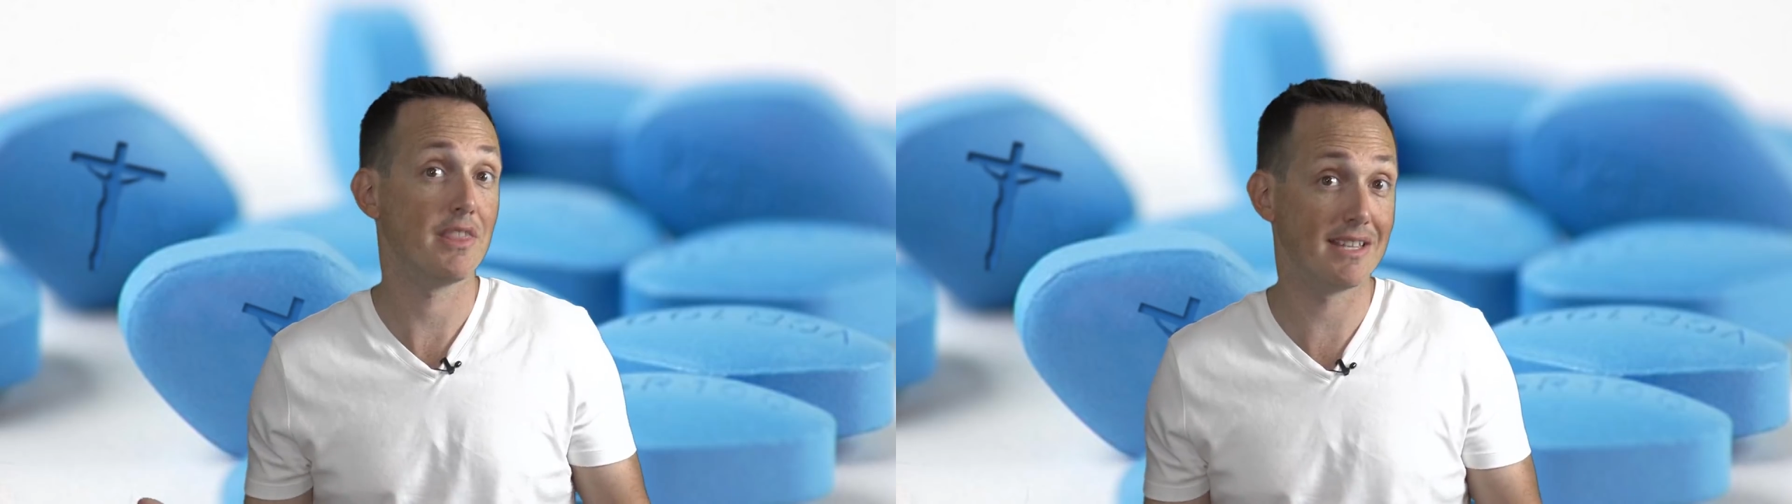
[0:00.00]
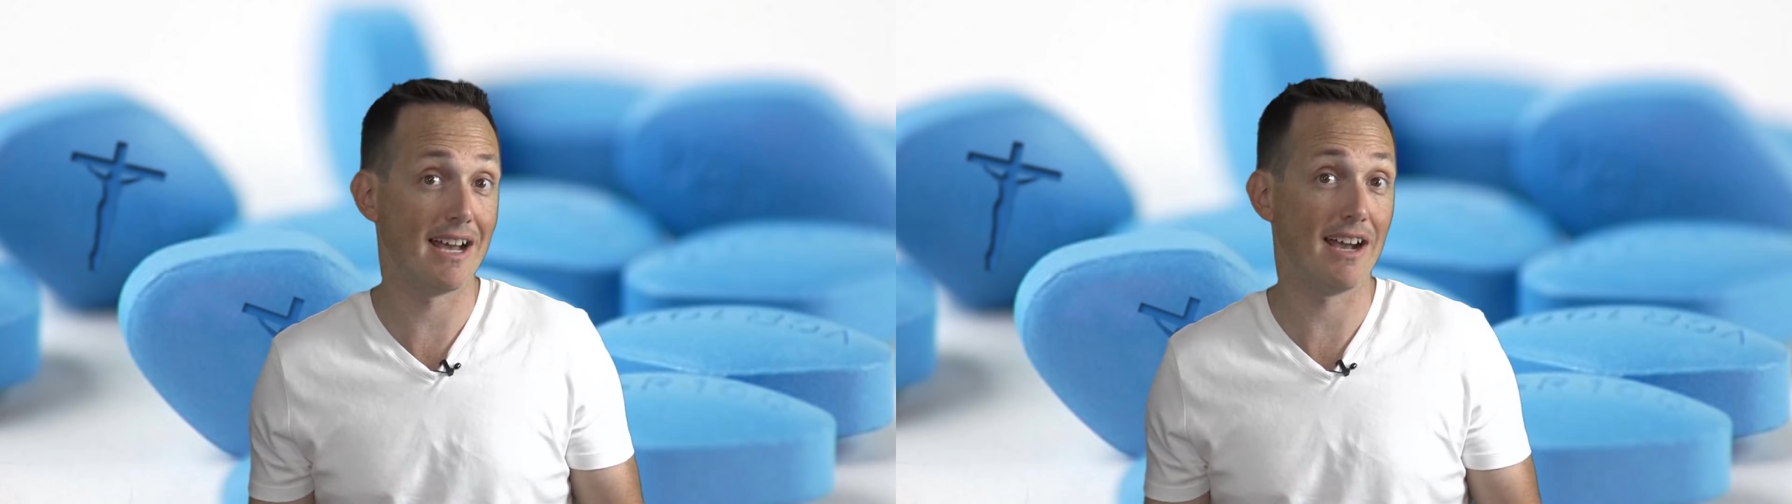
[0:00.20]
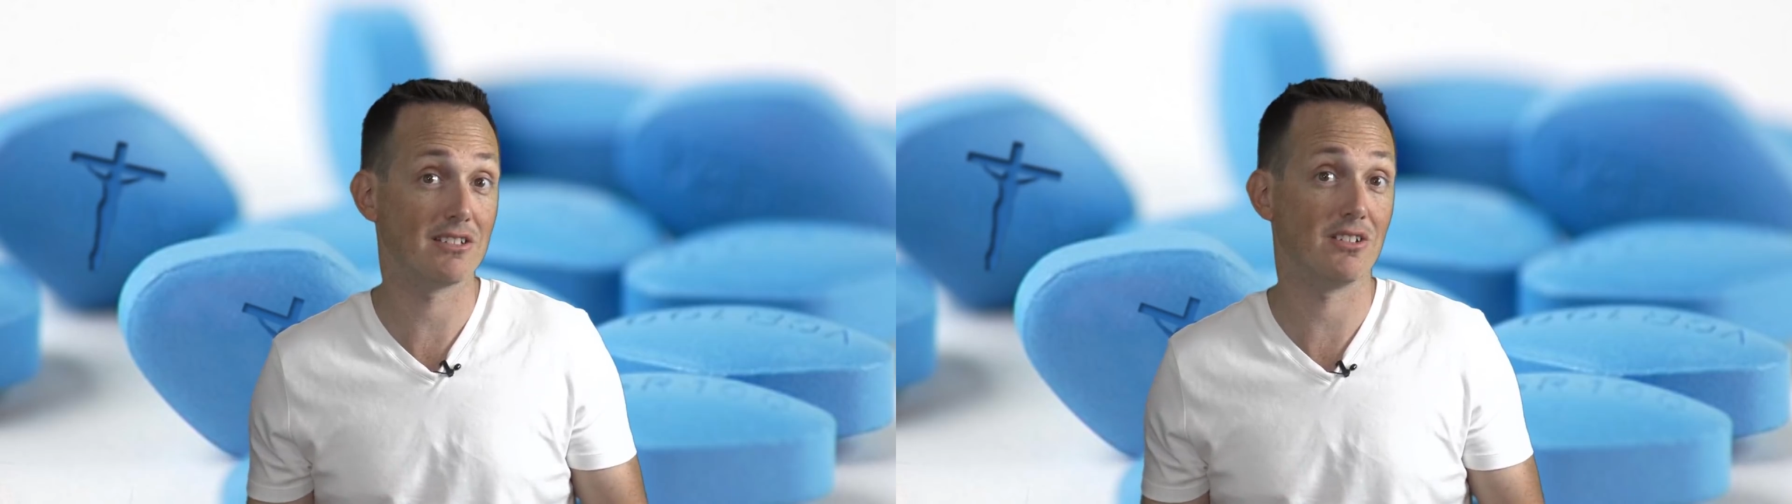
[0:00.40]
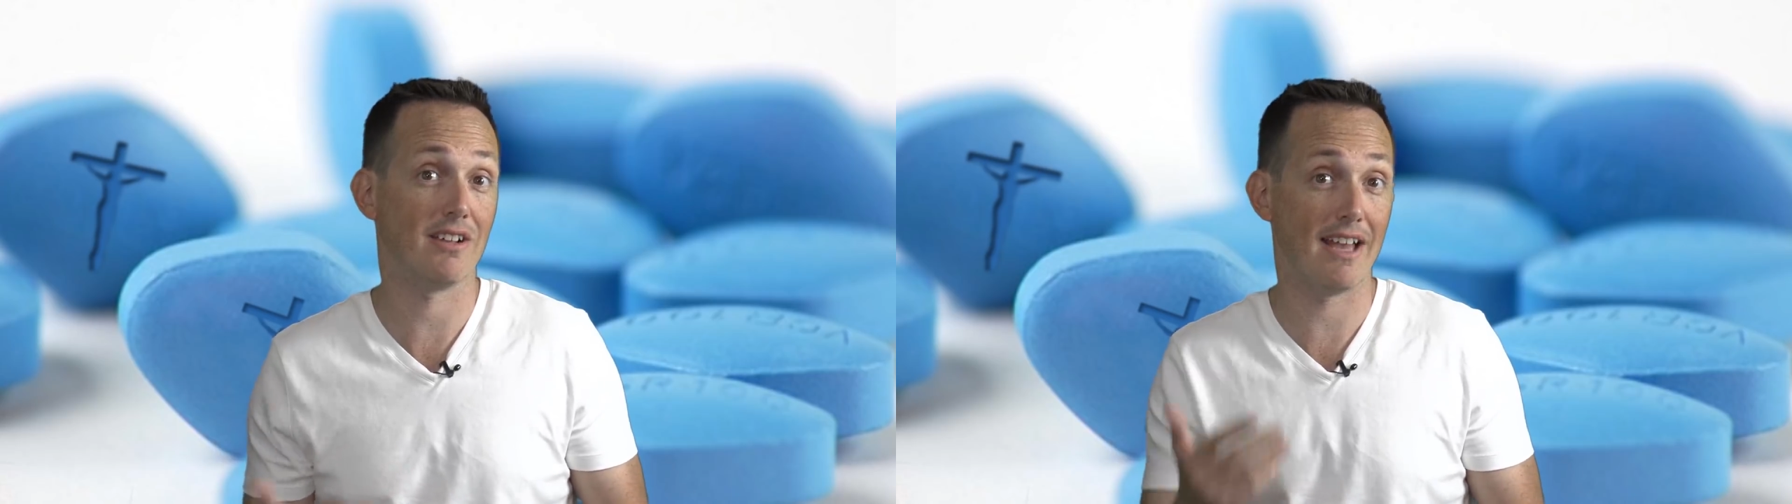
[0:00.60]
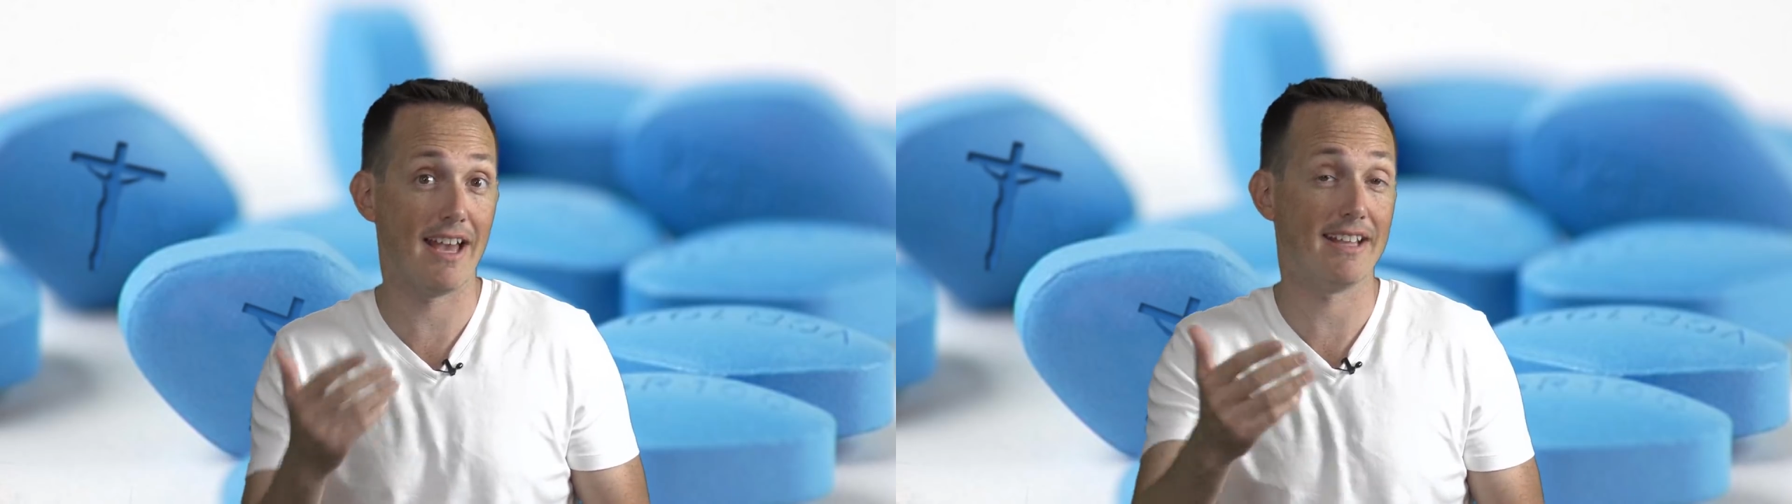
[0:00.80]
the
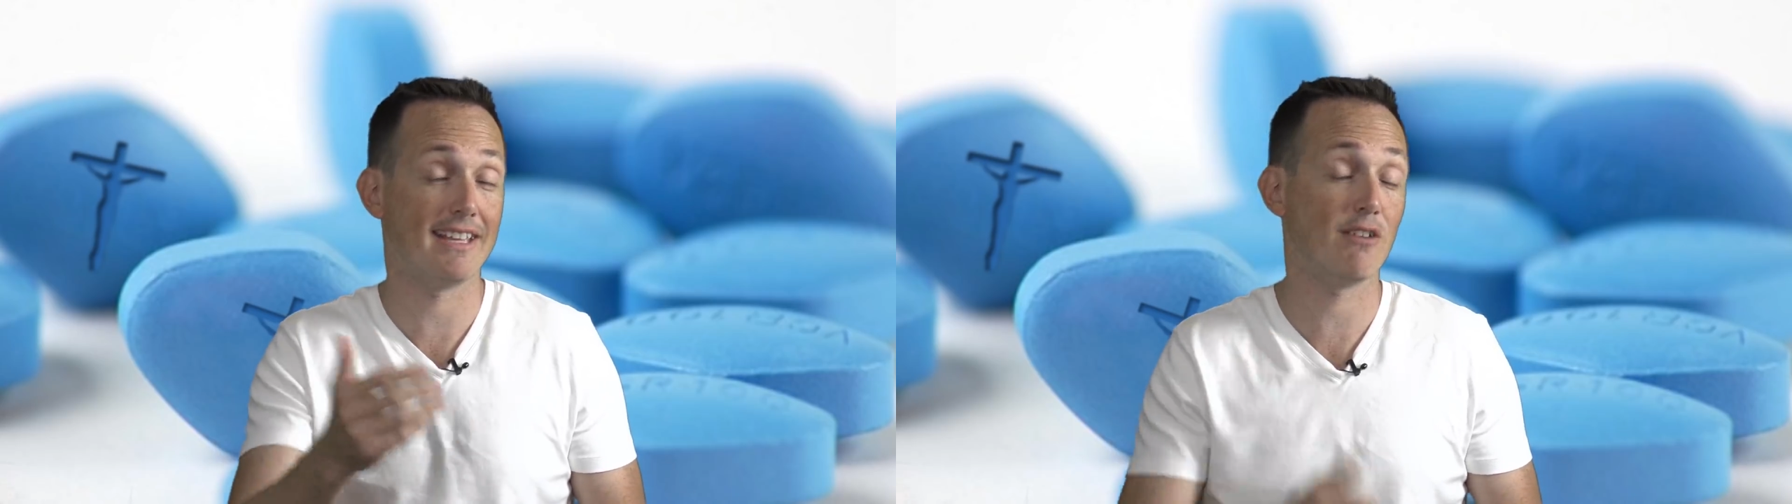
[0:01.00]
doctor. And